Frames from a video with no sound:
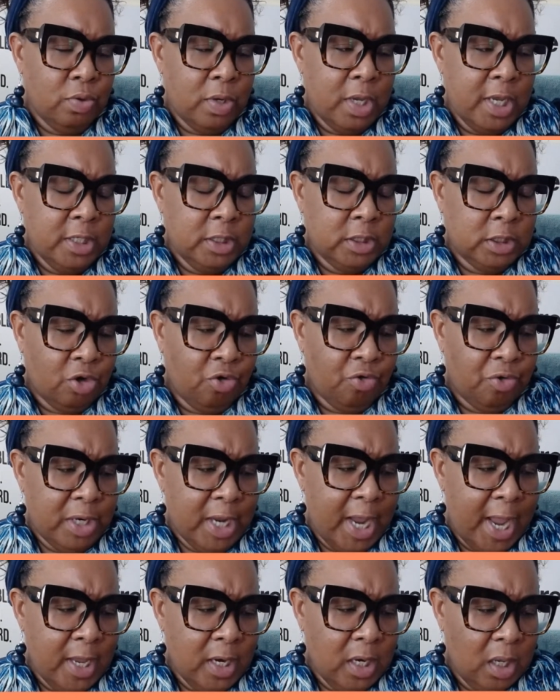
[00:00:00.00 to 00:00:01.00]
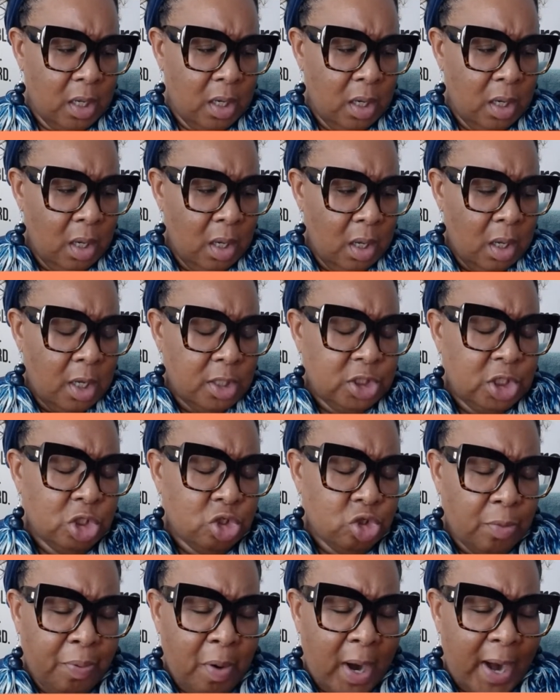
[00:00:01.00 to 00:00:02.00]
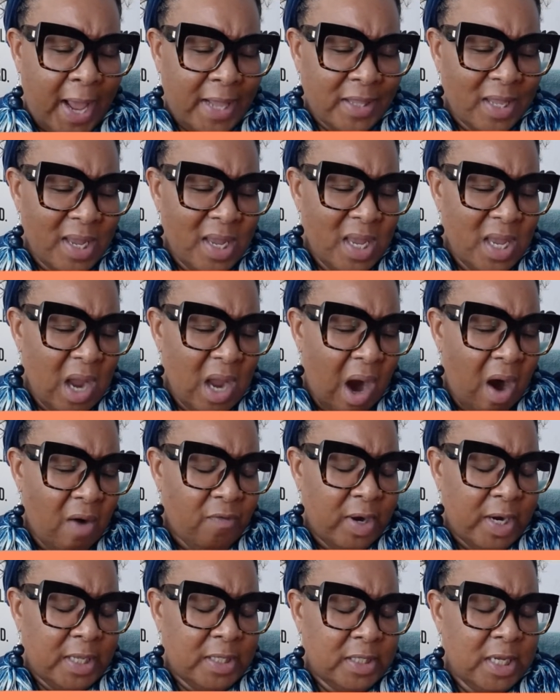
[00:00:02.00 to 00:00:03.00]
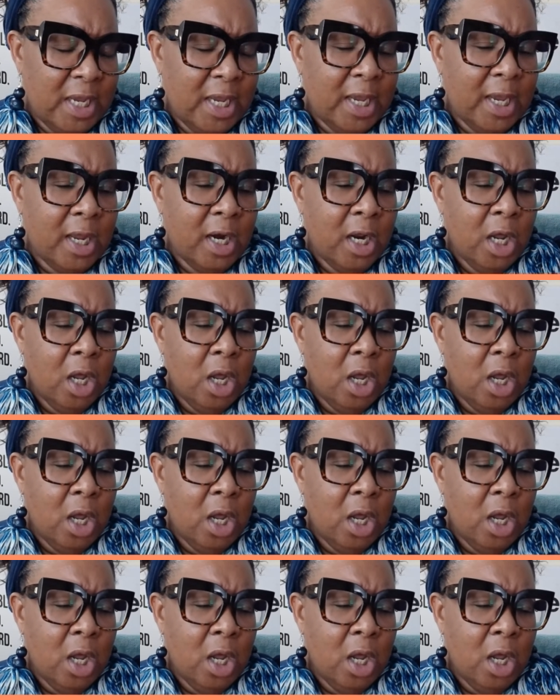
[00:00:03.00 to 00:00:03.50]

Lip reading: he's creating a digital product. I think he already did.